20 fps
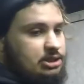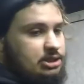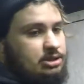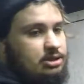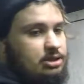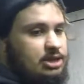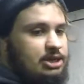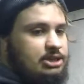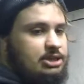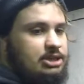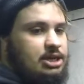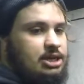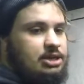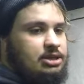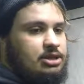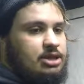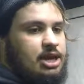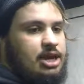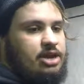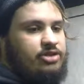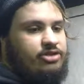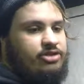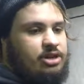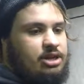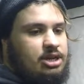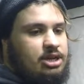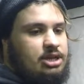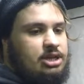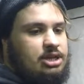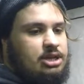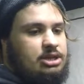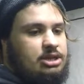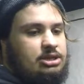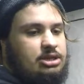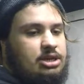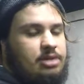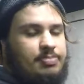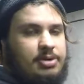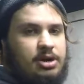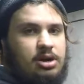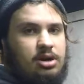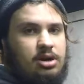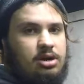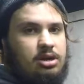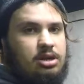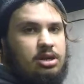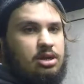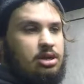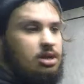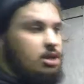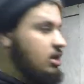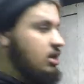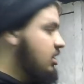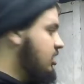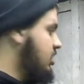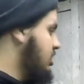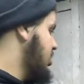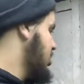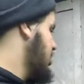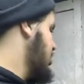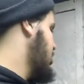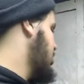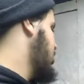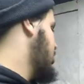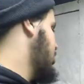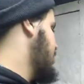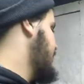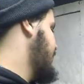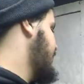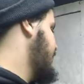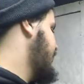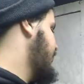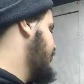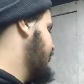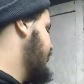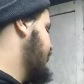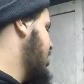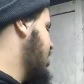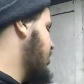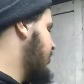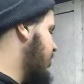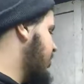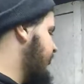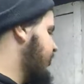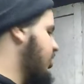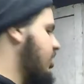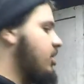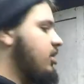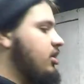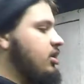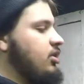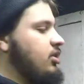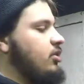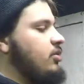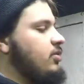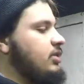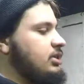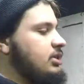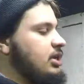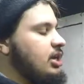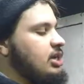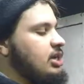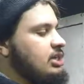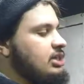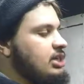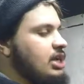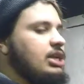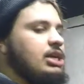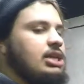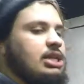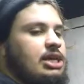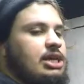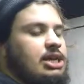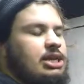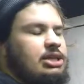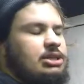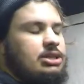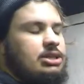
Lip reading: that's it. The engine is apart. Now what I've got to do is, like I said, clean it